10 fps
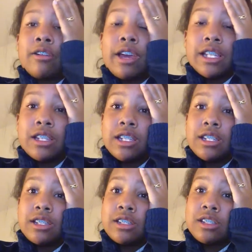okay, so
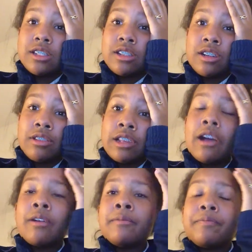let's just start with it.
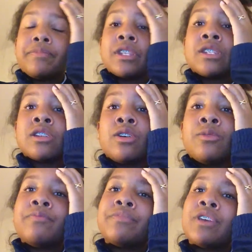
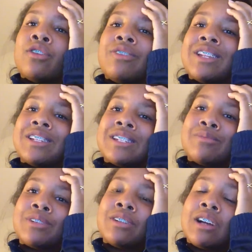So over the
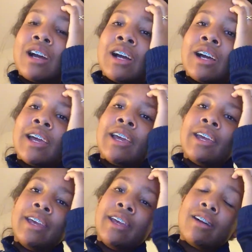summer
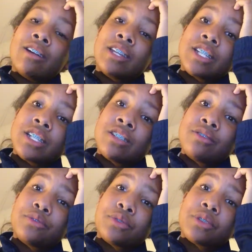I
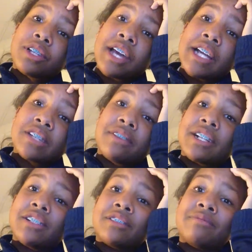auditioned for the X
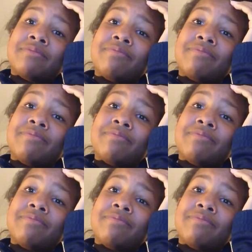Factor.